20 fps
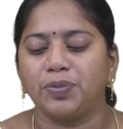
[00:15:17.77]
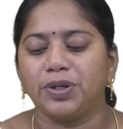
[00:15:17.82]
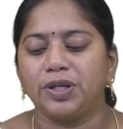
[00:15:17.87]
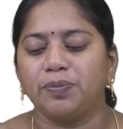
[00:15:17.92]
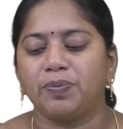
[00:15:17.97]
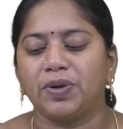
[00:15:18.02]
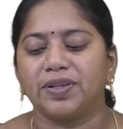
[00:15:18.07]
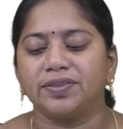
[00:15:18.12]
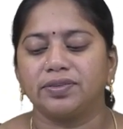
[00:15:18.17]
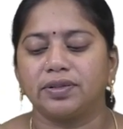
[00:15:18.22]

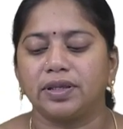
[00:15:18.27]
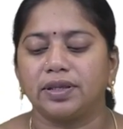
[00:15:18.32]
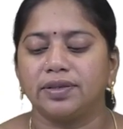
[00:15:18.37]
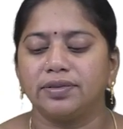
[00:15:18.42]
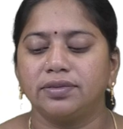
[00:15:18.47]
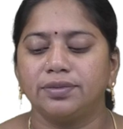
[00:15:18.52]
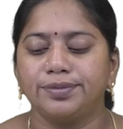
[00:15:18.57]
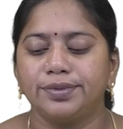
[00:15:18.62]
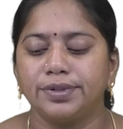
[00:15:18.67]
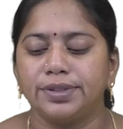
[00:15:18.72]
P plus
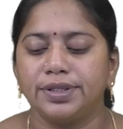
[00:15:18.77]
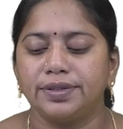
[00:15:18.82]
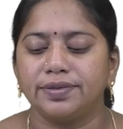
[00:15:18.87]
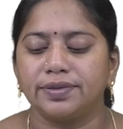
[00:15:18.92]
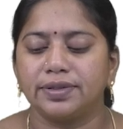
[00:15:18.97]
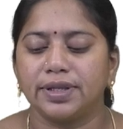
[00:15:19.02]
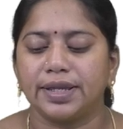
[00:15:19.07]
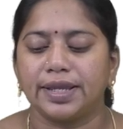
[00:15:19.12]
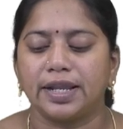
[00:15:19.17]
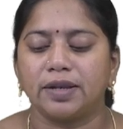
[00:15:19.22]
case. This
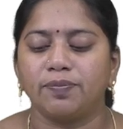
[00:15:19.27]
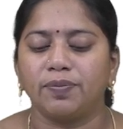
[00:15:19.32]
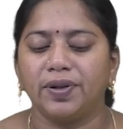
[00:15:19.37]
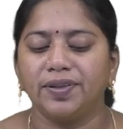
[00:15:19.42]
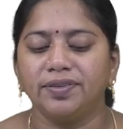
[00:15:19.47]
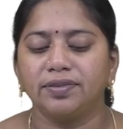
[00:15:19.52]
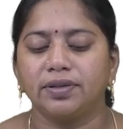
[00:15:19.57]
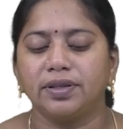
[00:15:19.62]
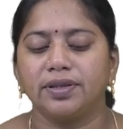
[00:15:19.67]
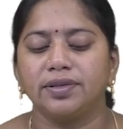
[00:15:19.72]
is the N
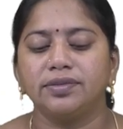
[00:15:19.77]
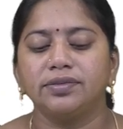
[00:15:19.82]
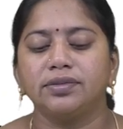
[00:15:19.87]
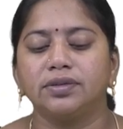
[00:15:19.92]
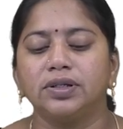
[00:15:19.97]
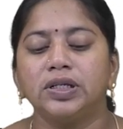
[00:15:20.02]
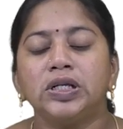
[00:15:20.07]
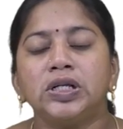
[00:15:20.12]
plus case.